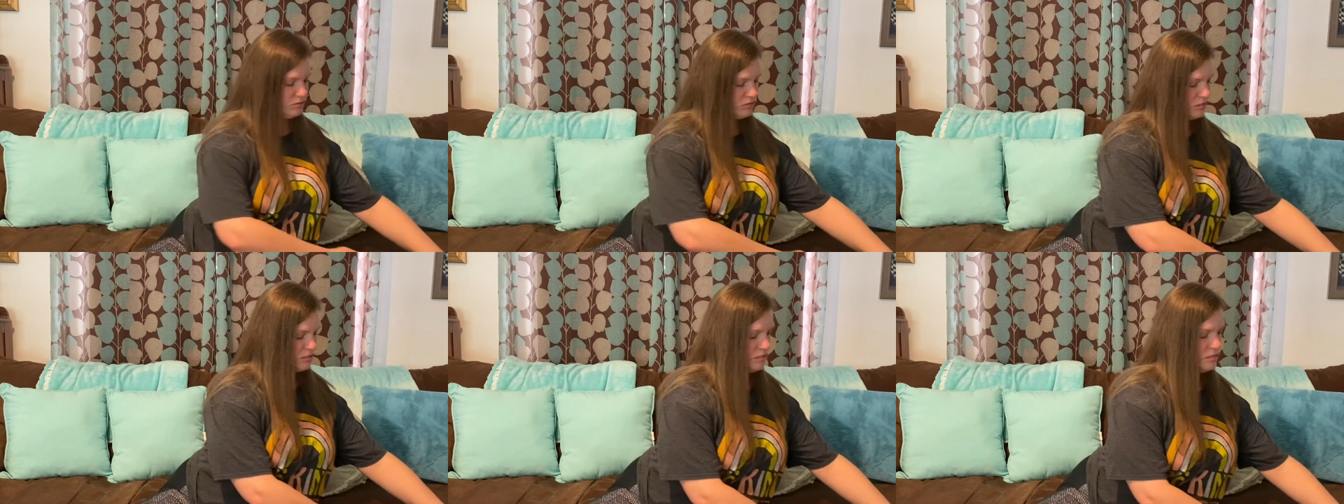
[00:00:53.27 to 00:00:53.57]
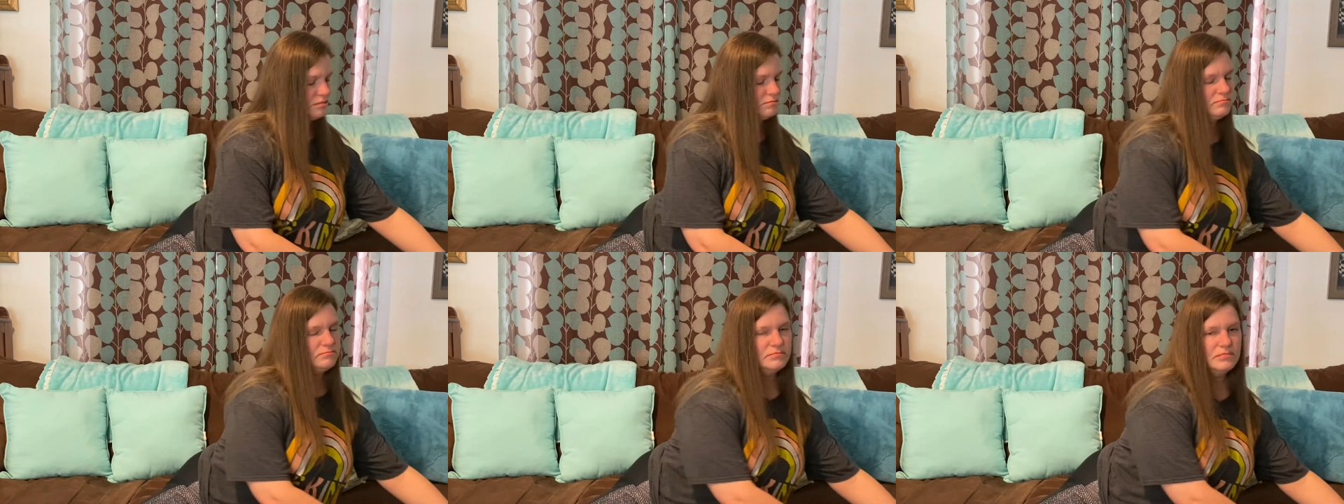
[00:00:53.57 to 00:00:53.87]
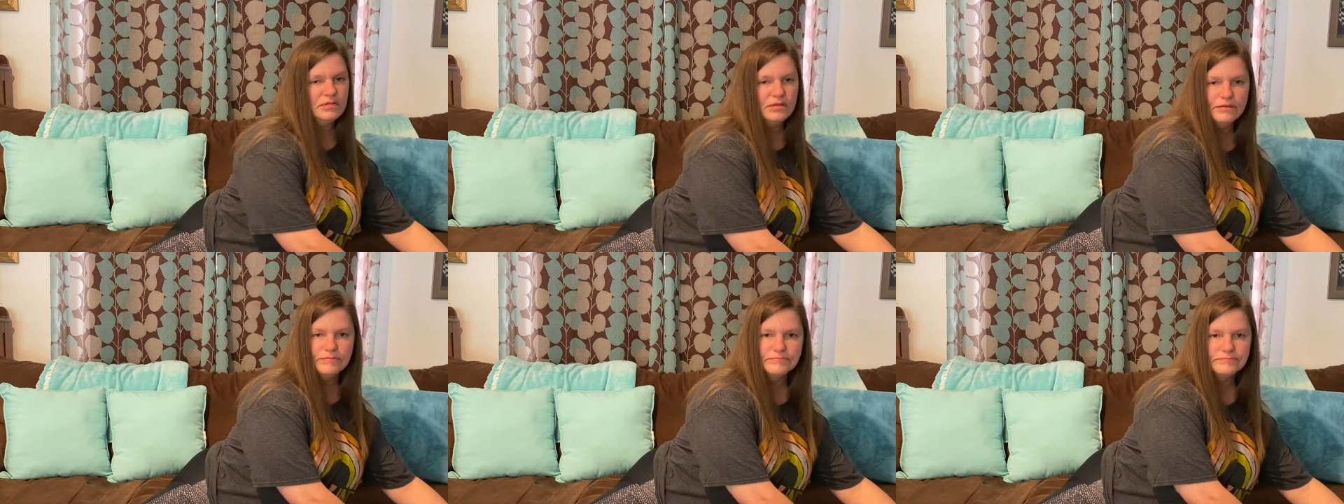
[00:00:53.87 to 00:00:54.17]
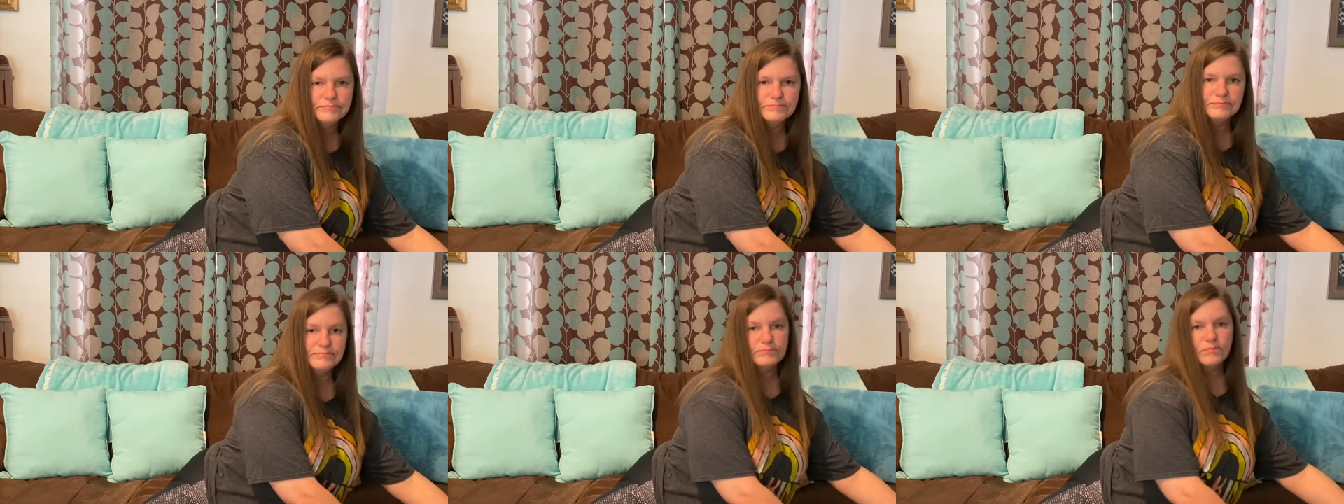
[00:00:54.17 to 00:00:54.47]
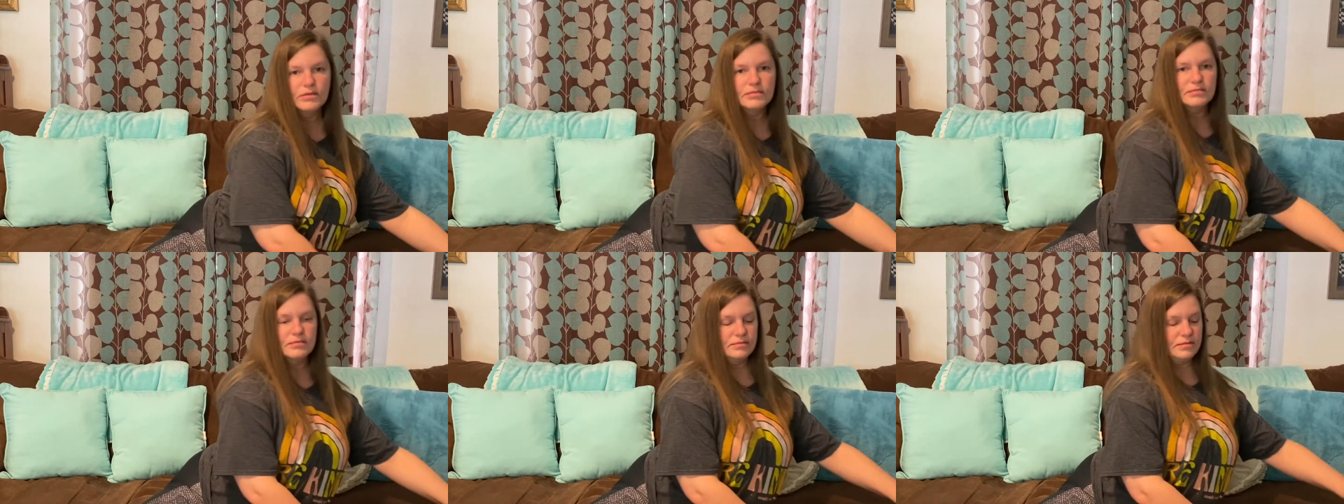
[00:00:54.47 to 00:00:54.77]
Just, you know,
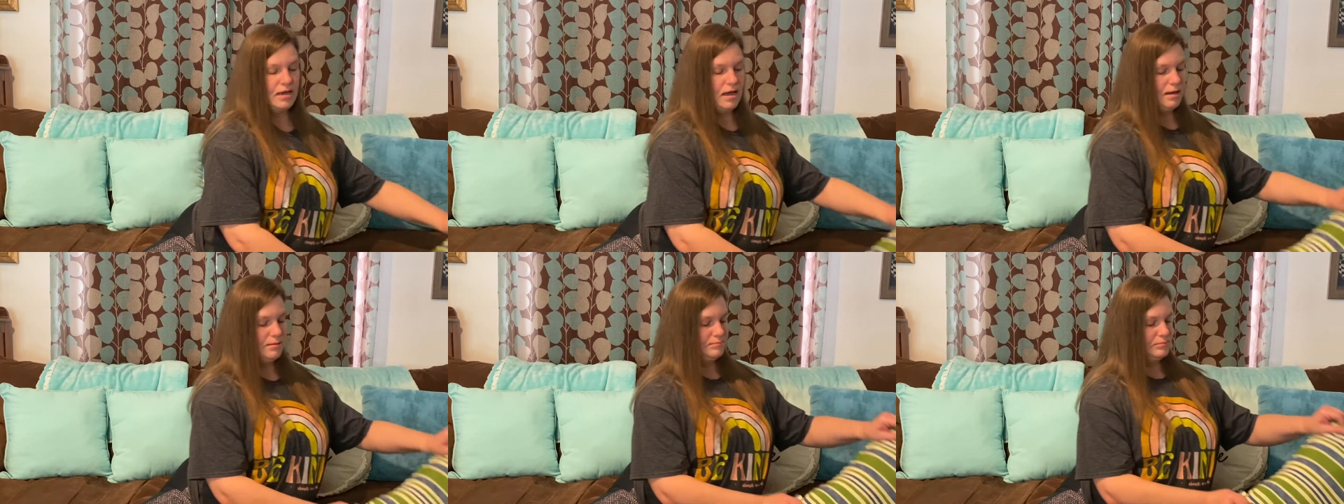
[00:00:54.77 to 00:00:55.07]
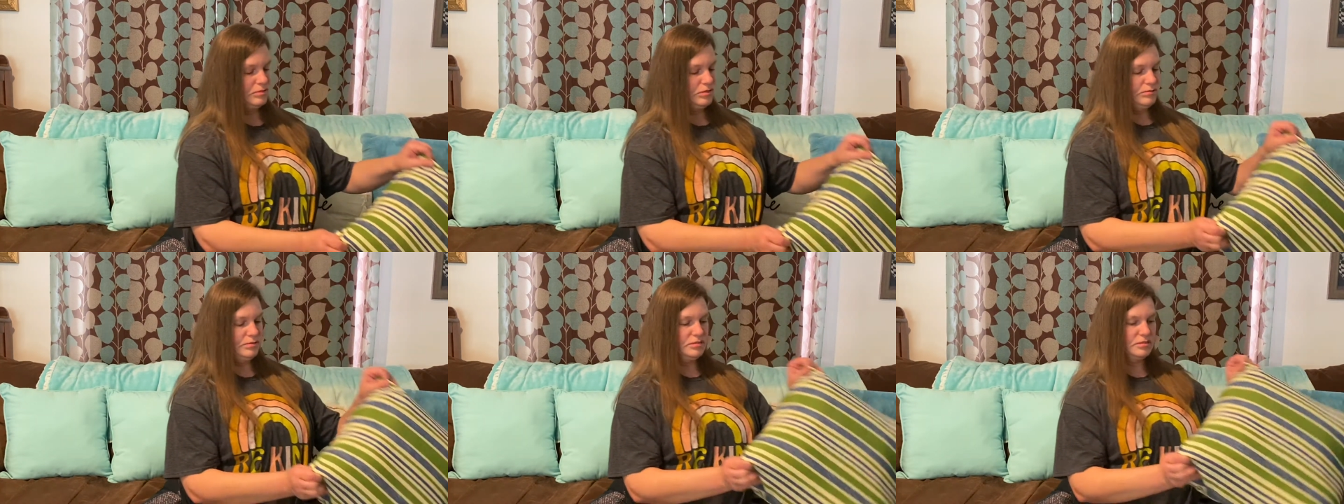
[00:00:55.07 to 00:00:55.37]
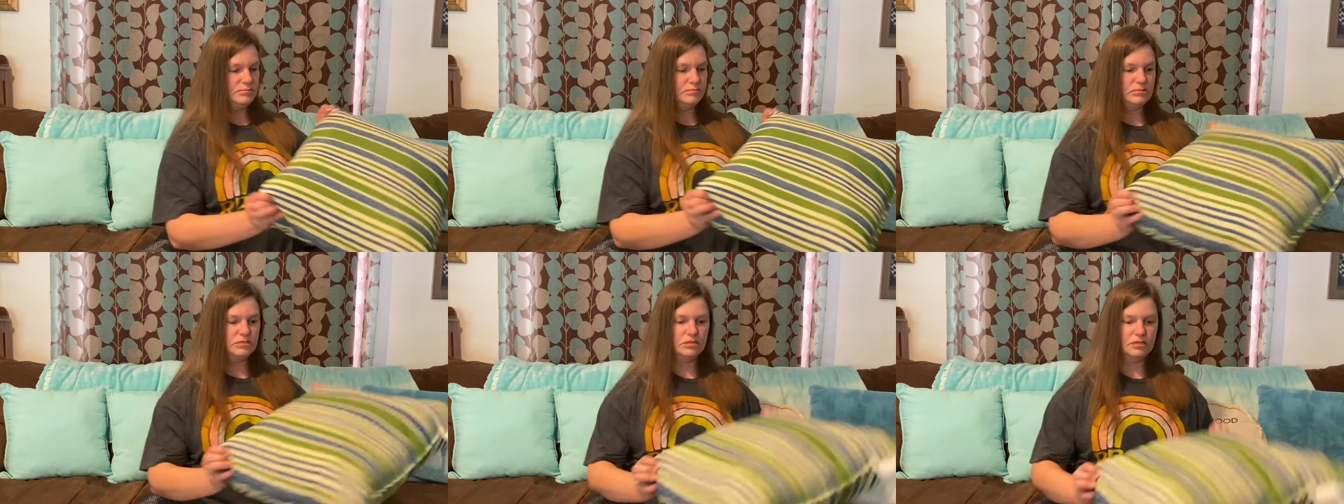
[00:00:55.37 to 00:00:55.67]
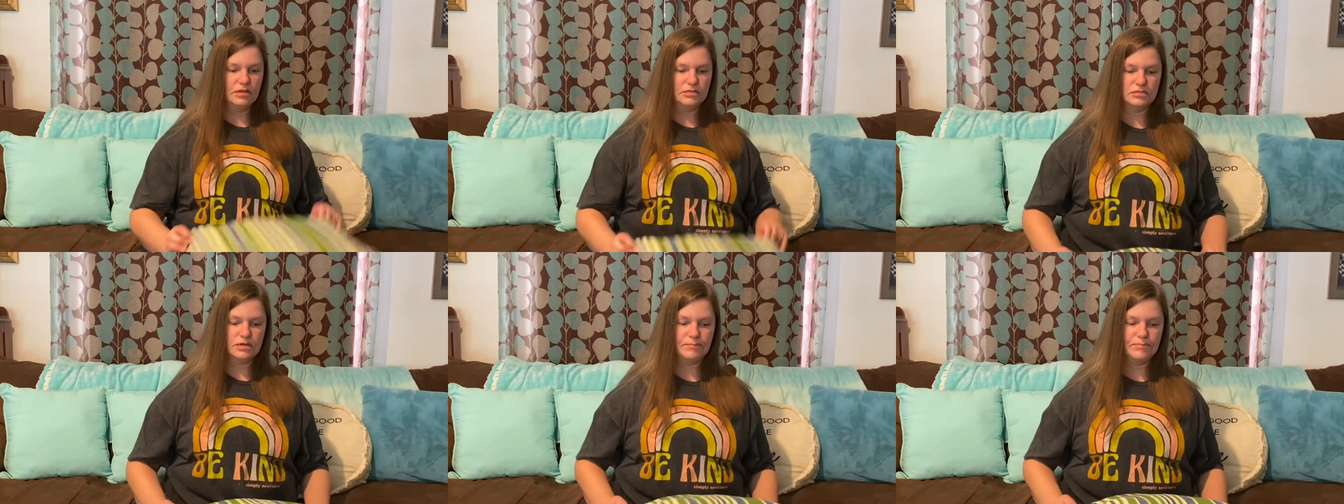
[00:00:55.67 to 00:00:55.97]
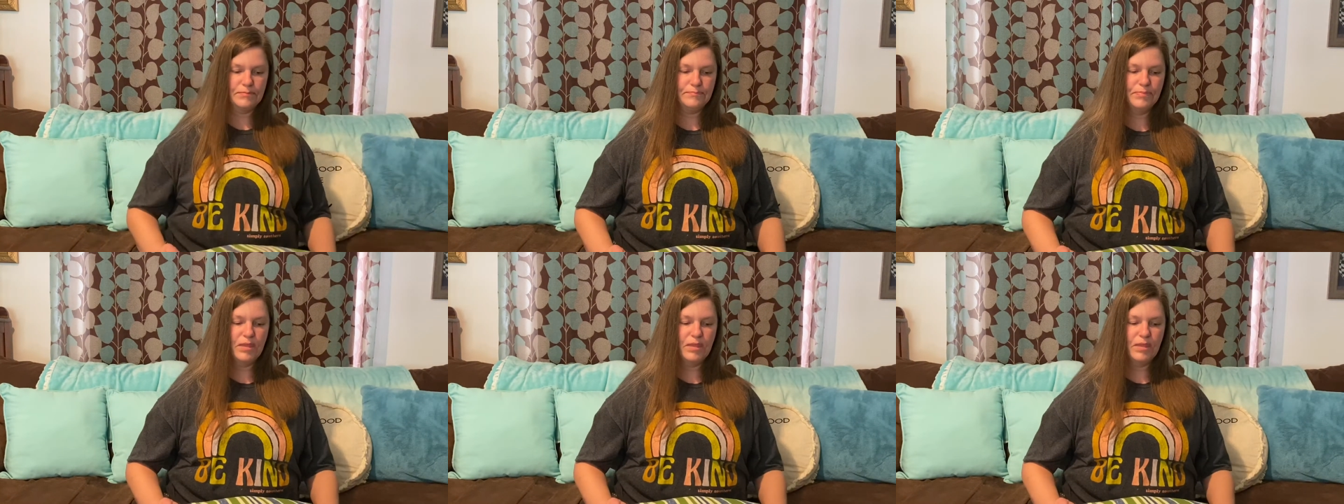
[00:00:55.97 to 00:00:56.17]
waste some time doing some lunch shop.